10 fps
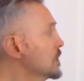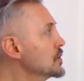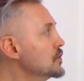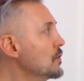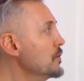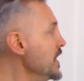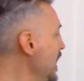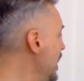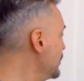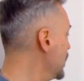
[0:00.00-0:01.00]
So we
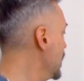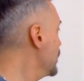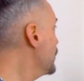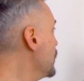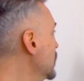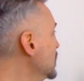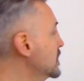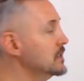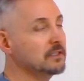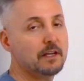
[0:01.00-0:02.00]
have four
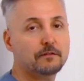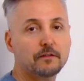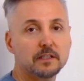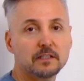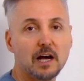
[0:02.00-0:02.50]
different